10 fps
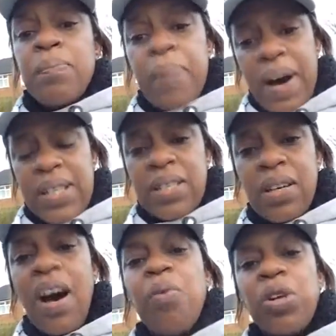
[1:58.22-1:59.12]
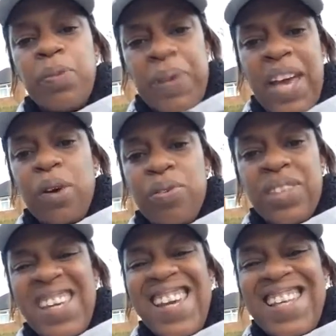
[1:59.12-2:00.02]
But I want to be
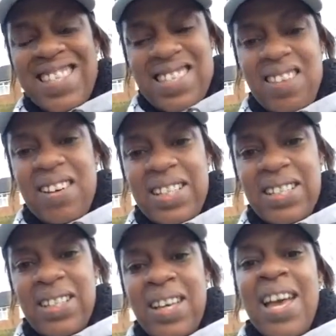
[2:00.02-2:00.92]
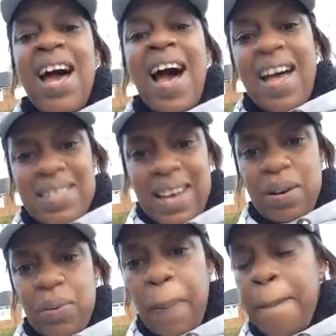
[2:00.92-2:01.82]
healthy inside and
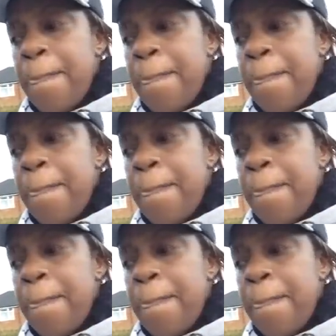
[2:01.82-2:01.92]
out.